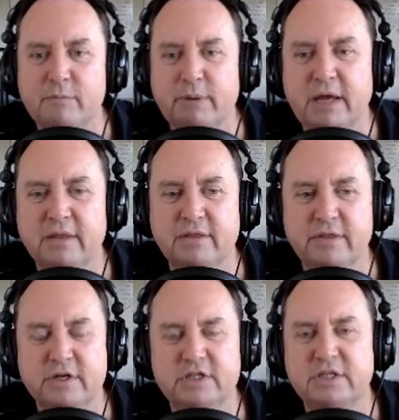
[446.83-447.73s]
But
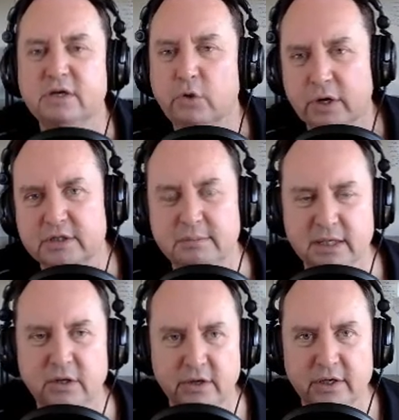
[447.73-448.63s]
there's still going to be
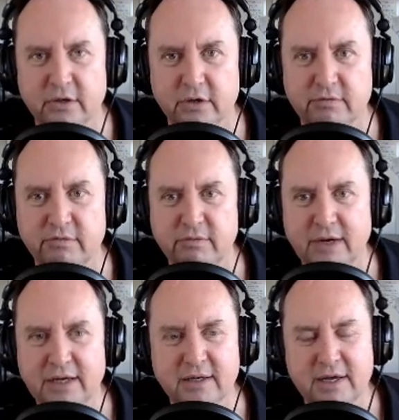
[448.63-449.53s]
a learning curve,
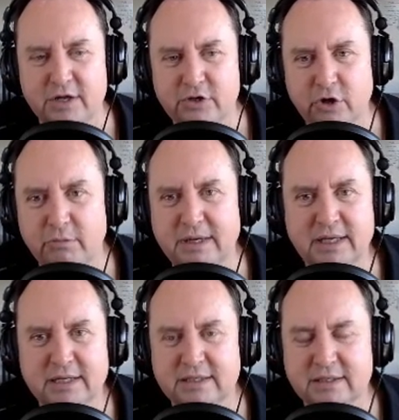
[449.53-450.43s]
right? Nobody
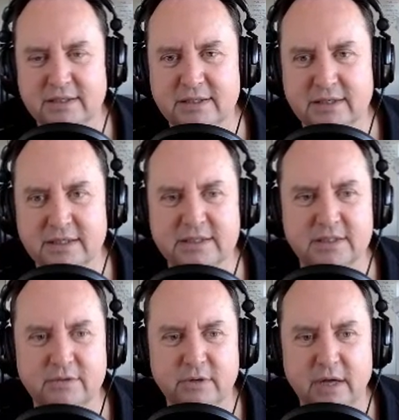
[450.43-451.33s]
can can
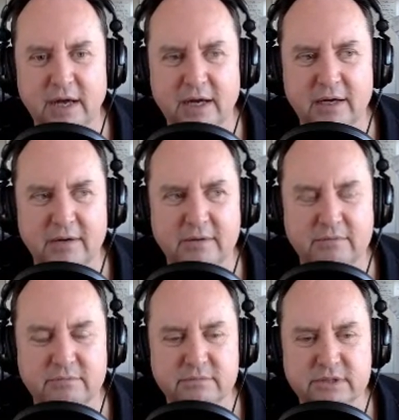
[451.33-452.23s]
uh,
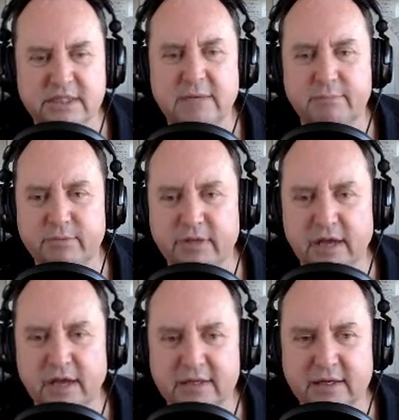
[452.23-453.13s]
skip
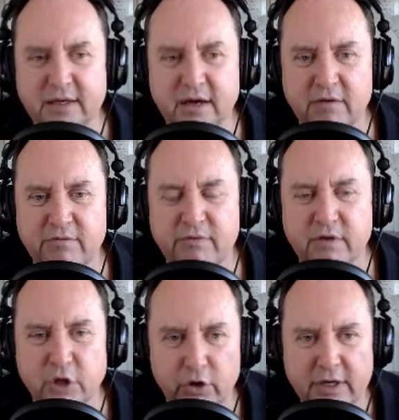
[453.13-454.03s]
the idea of
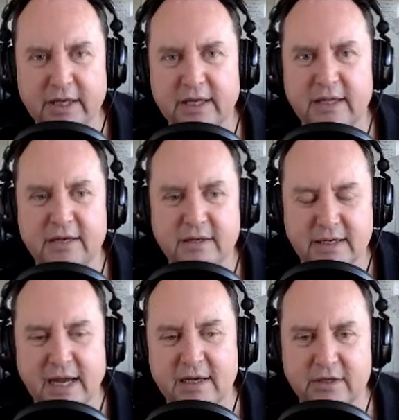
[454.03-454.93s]
learning and then
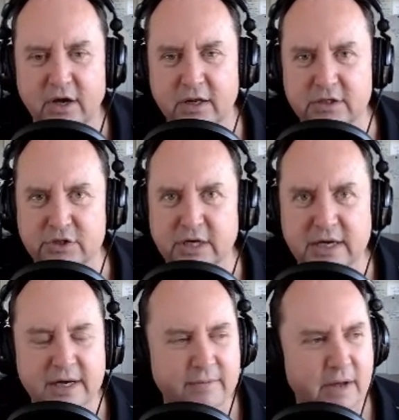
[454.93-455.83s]
gaining knowledge.
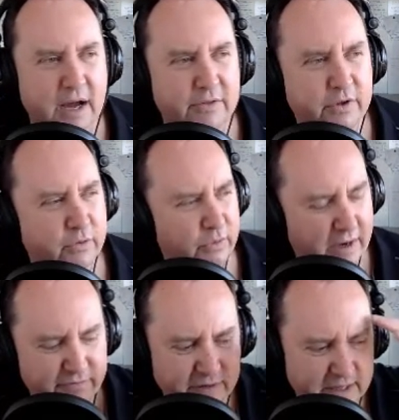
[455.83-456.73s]
Uh, the
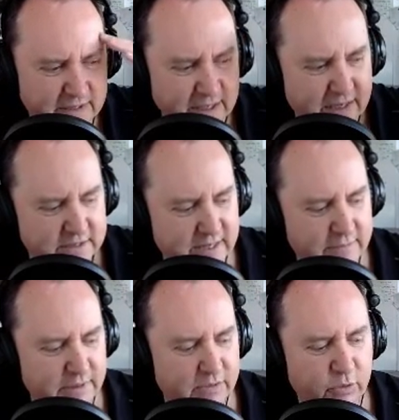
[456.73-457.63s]
I forget the guy's
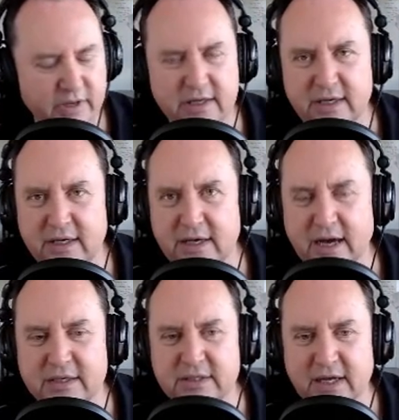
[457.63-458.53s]
name, but one of the key
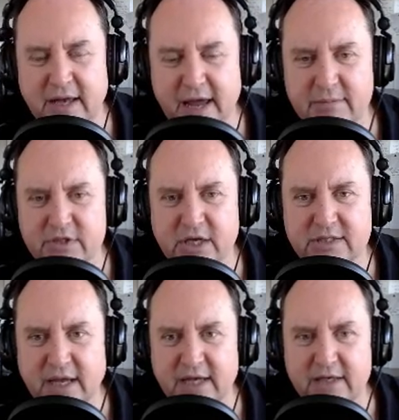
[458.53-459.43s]
guys at
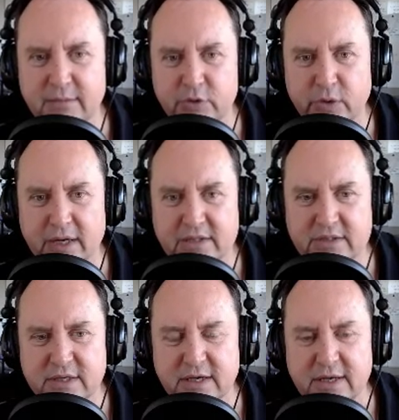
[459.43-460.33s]
Amazon's
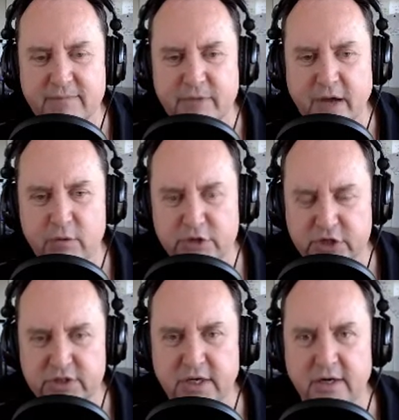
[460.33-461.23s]
AWS uh, which
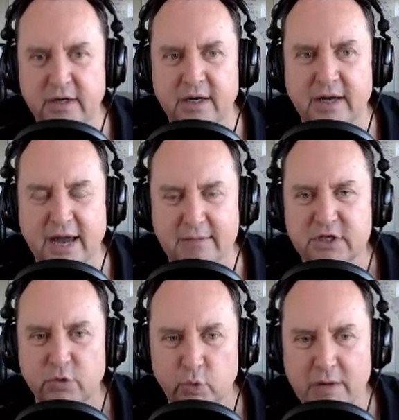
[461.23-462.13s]
is their
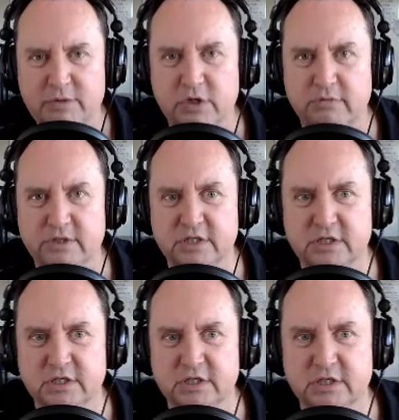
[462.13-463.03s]
Amazon Web
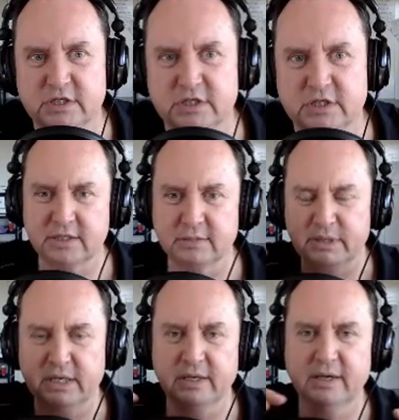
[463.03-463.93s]
Services business. This is the
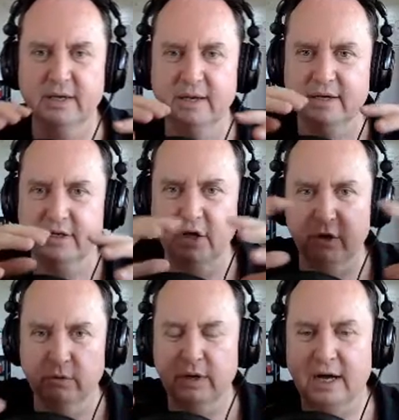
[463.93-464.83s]
big, you
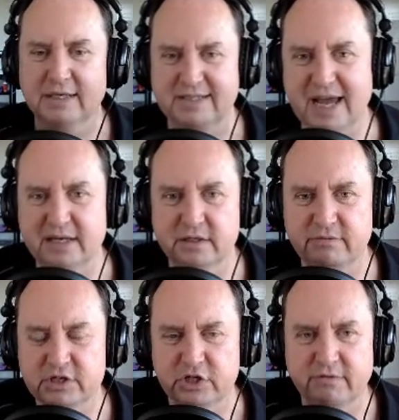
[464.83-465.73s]
know, uh, tech
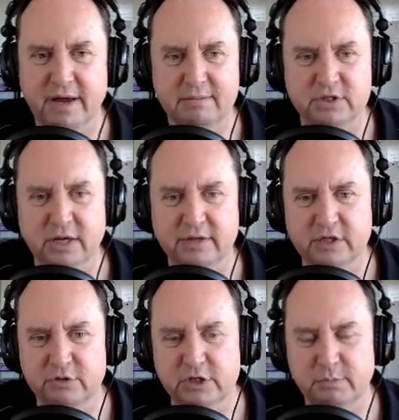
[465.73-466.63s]
division of Amazon
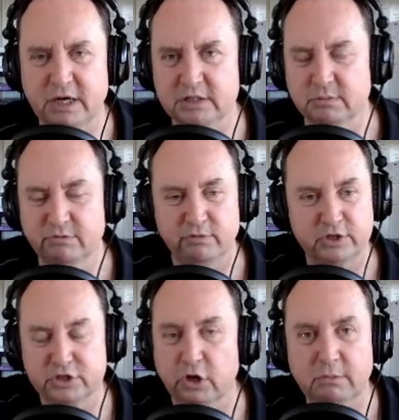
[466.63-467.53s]
that's responsible for
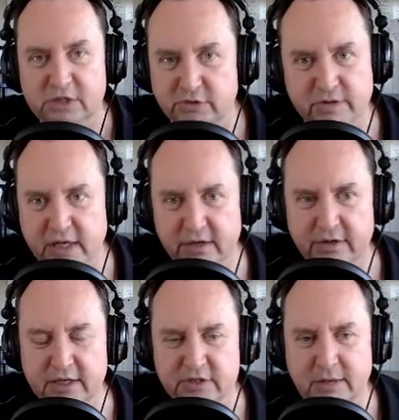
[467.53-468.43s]
so much of the
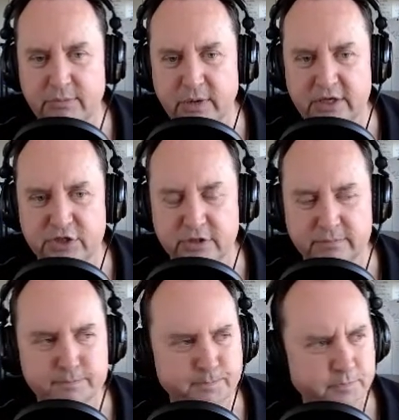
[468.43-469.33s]
internet's operation.